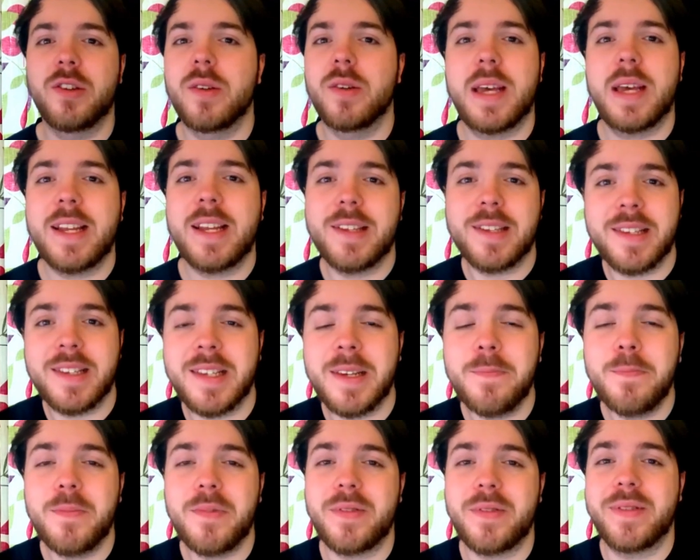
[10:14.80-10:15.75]
It's
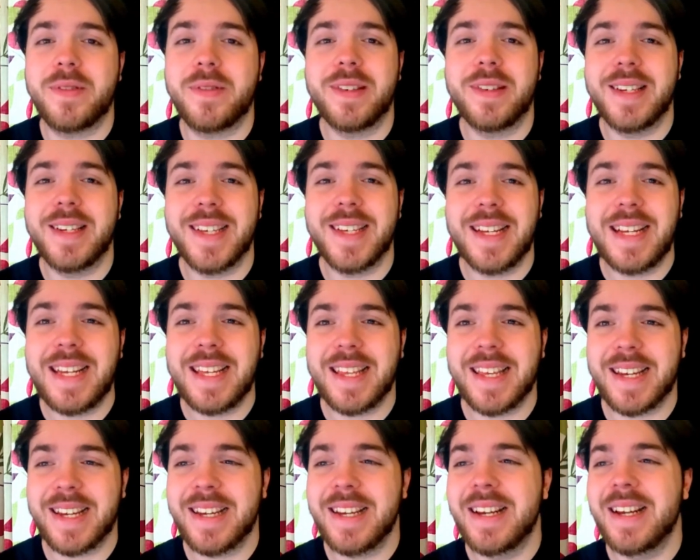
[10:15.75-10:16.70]
simple as
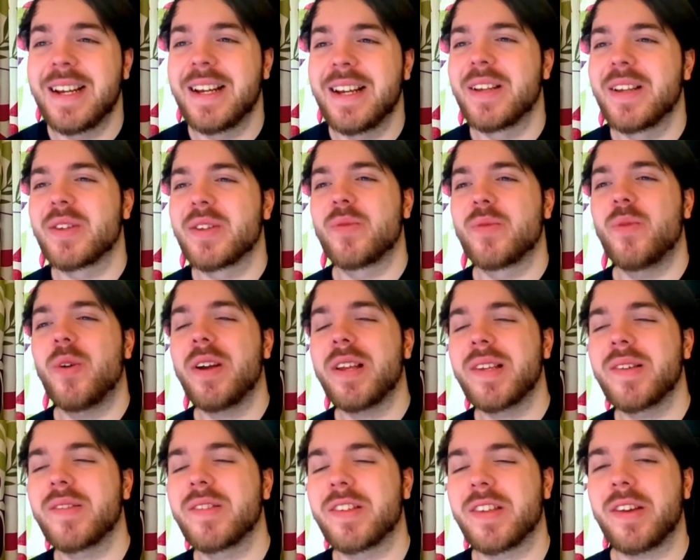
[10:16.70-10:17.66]
anything. So what
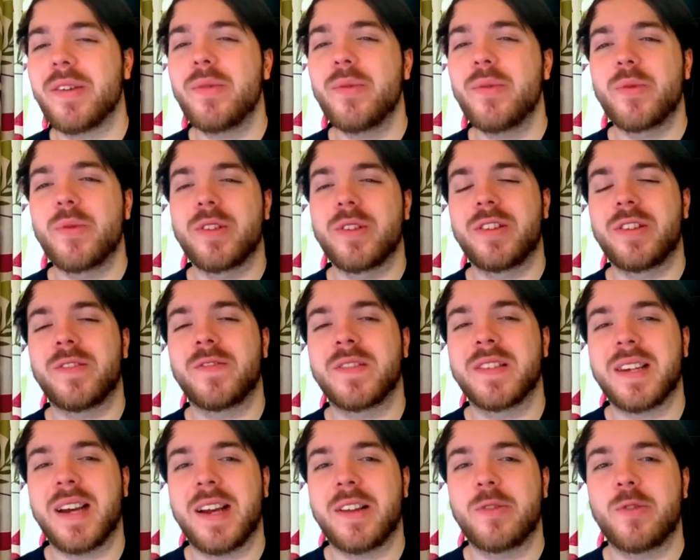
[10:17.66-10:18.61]
you'll do once you've
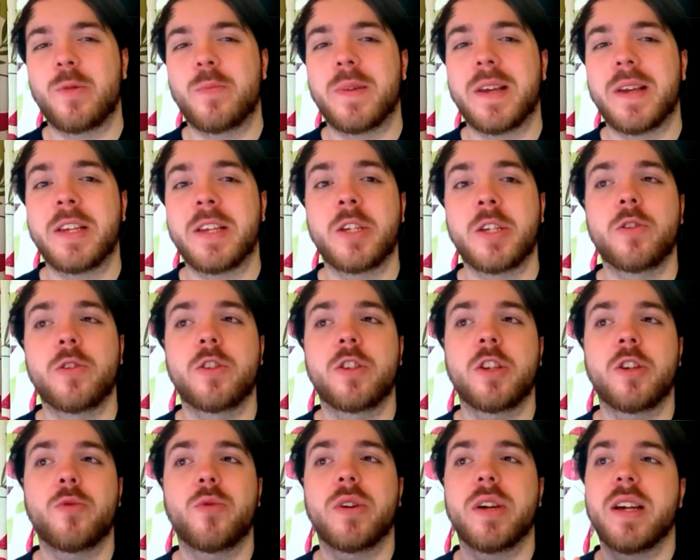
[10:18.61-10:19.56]
signed up is you'll
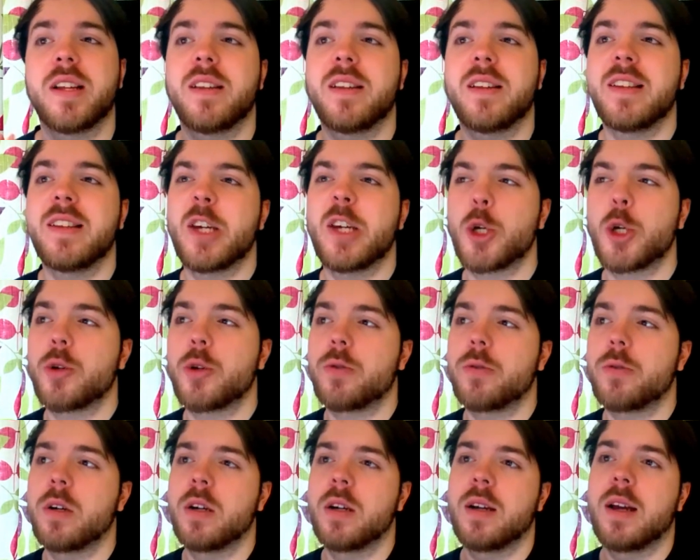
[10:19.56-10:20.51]
do an
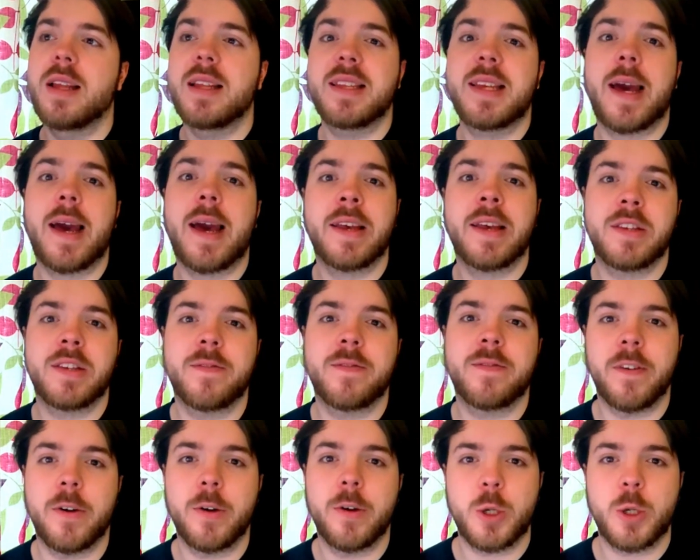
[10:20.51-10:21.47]
initial test
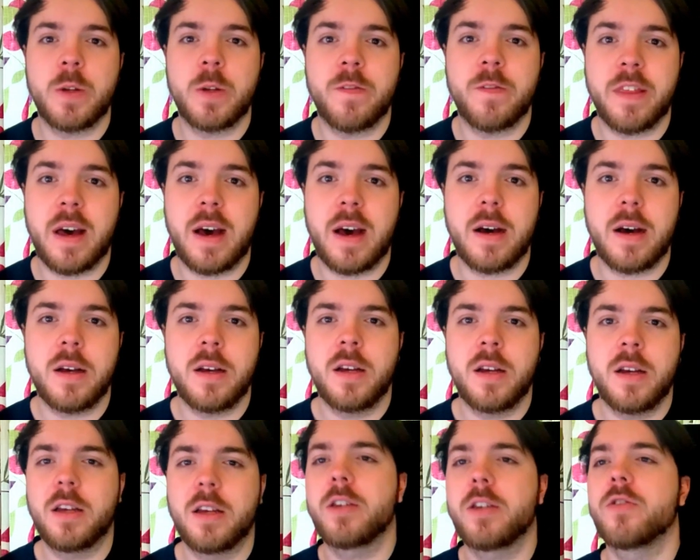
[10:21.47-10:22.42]
version of that.
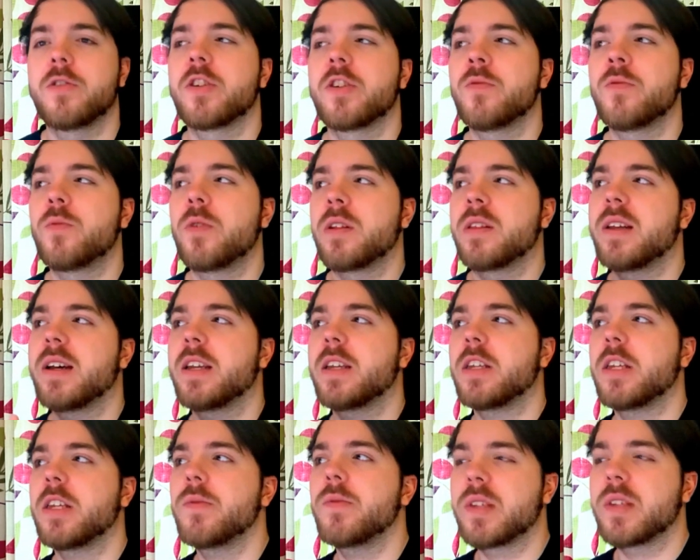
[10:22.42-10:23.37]
You'll do one that
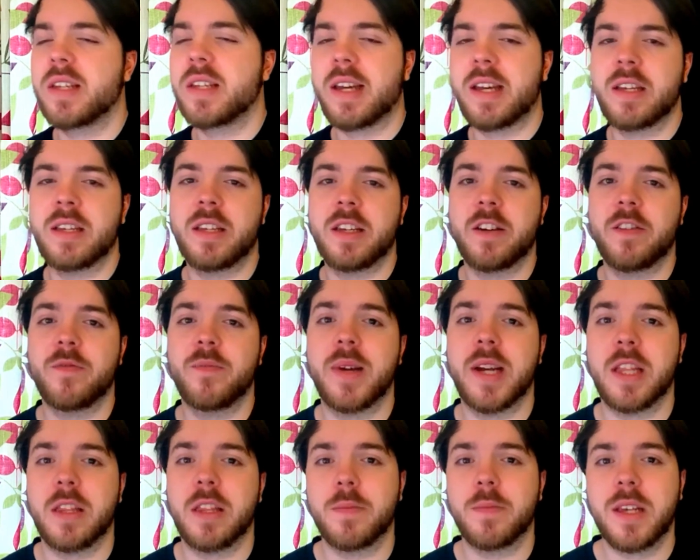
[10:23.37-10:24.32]
UserTesting have
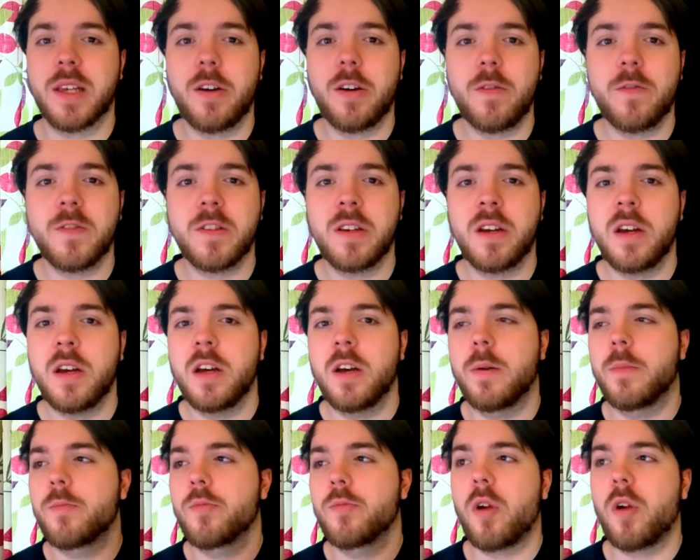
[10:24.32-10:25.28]
made themselves,
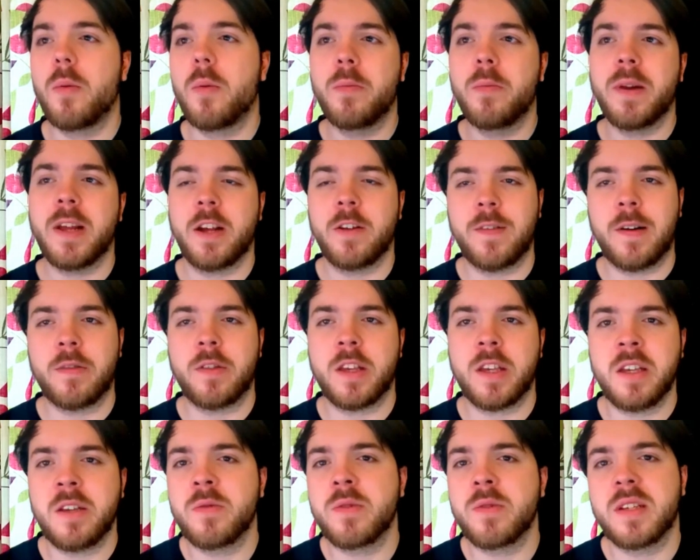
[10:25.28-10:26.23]
probably around
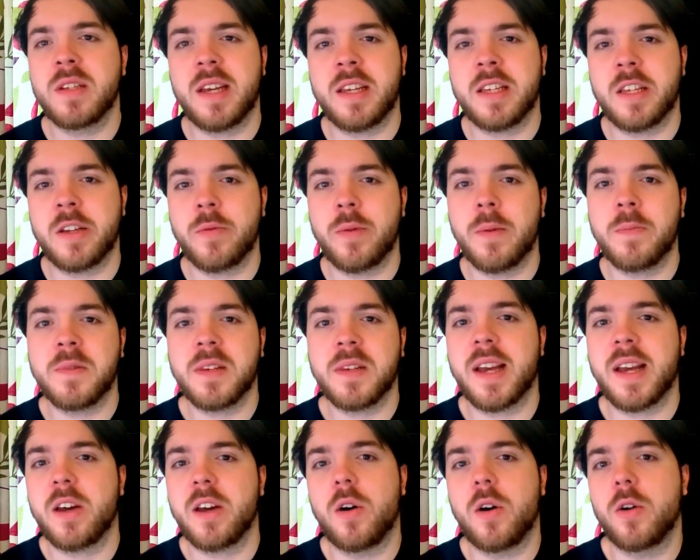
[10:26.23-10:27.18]
the UserTesting
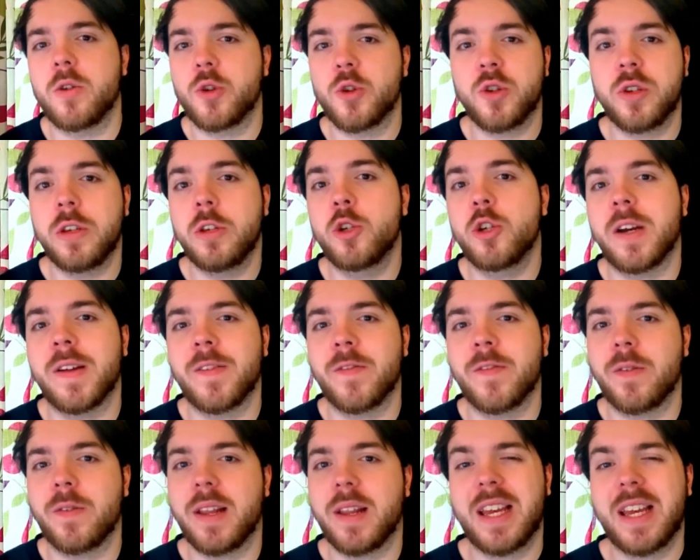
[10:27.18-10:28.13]
website or just a
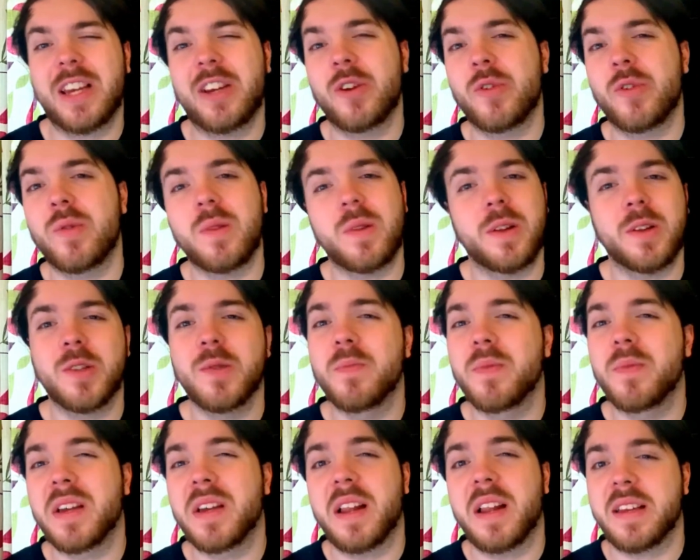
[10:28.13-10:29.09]
general like Google or
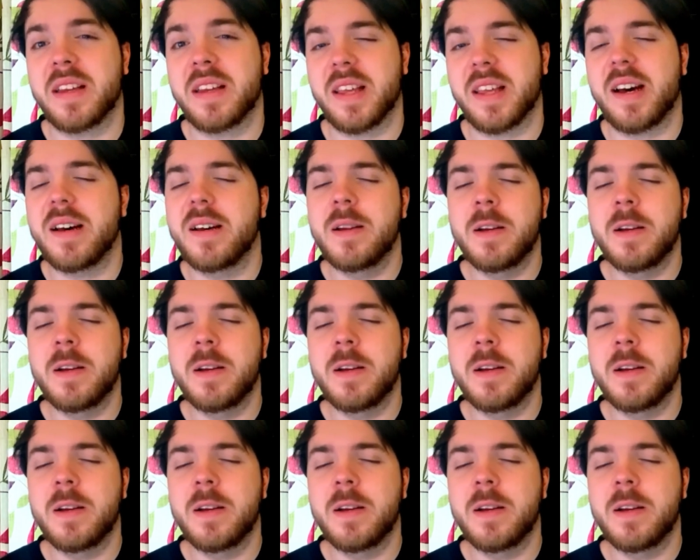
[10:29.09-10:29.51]
something like that.